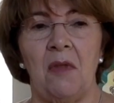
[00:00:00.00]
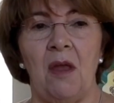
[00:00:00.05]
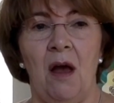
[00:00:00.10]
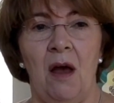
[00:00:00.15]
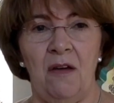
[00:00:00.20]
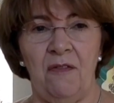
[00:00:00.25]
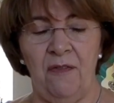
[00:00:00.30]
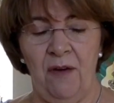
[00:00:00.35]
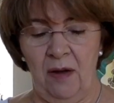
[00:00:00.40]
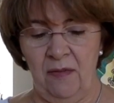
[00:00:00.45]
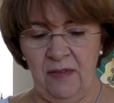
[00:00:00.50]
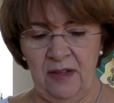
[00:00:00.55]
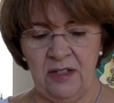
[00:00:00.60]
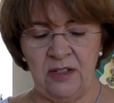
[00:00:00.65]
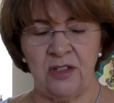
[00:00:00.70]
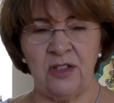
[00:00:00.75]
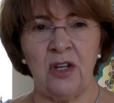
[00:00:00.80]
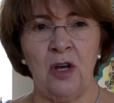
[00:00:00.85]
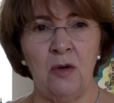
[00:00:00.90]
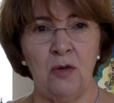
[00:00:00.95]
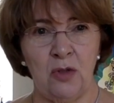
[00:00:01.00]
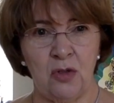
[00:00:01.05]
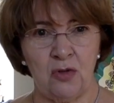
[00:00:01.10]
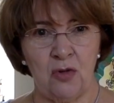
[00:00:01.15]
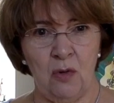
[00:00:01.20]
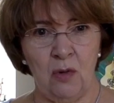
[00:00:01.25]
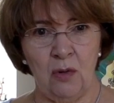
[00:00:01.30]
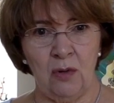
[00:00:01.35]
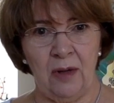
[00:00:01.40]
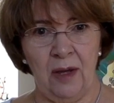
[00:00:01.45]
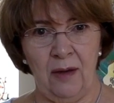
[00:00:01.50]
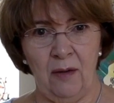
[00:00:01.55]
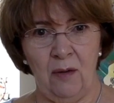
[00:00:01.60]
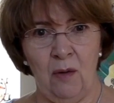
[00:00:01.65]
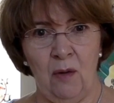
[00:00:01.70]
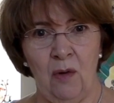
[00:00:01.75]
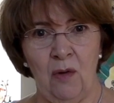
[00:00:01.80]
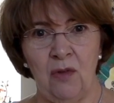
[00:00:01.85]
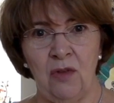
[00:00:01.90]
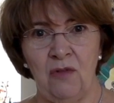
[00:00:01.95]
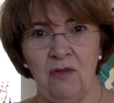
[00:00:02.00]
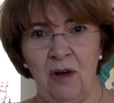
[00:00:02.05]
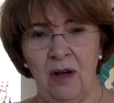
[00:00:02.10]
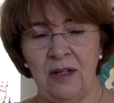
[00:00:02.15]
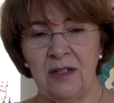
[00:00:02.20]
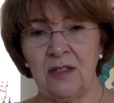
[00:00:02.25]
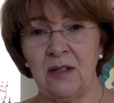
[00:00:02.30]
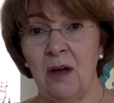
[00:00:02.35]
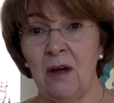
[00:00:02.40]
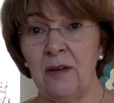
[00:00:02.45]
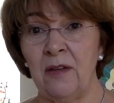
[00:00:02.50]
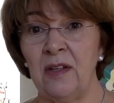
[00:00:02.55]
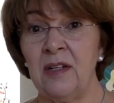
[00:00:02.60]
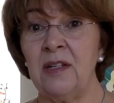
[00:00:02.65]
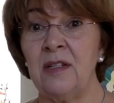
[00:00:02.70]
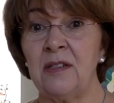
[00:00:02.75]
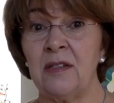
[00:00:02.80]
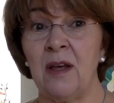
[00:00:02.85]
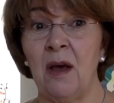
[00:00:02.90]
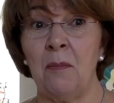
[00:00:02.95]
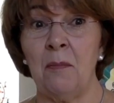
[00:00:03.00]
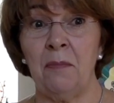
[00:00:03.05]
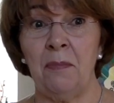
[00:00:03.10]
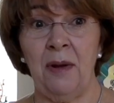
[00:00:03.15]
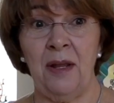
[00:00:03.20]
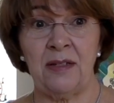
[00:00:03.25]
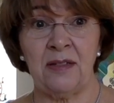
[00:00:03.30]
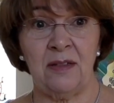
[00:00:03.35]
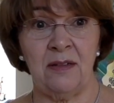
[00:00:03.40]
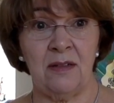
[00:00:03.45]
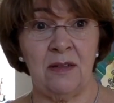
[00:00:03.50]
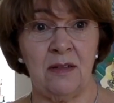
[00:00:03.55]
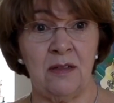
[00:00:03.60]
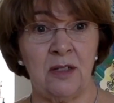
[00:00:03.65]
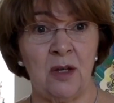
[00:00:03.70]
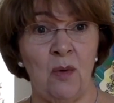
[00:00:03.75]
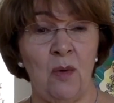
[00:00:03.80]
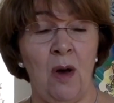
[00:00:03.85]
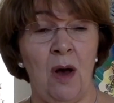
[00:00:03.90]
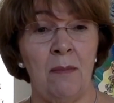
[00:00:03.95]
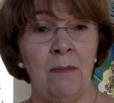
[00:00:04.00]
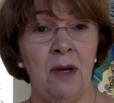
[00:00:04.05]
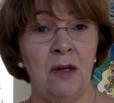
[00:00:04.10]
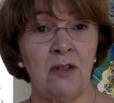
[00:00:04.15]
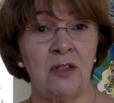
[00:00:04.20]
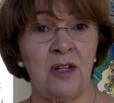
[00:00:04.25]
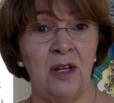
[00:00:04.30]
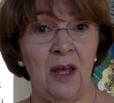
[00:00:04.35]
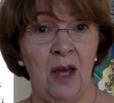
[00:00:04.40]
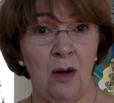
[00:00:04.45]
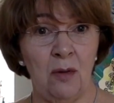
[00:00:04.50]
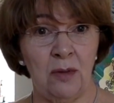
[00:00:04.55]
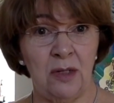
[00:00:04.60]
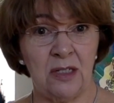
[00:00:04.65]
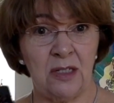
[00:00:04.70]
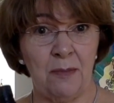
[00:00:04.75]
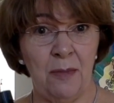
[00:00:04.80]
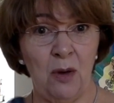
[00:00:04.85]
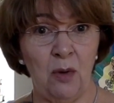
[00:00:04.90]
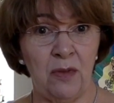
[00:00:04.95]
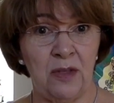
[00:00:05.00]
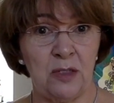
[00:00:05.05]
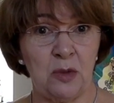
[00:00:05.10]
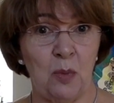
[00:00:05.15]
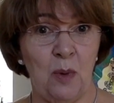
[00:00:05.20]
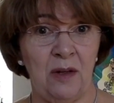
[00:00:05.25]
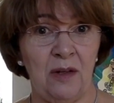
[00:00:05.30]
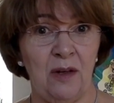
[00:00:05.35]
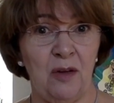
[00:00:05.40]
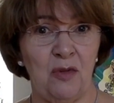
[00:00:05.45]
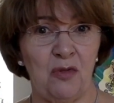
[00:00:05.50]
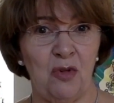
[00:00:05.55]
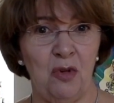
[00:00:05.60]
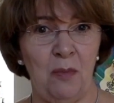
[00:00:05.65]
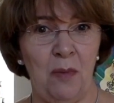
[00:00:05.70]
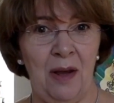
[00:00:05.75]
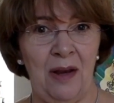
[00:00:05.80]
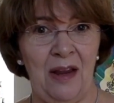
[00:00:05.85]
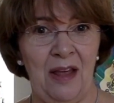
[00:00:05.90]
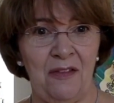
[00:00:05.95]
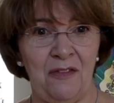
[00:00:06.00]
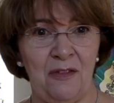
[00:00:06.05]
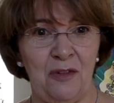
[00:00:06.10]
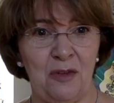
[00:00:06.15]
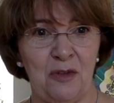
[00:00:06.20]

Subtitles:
I find this so strong now on the right side that it's unpleasant, so I mostly only smell this one through my left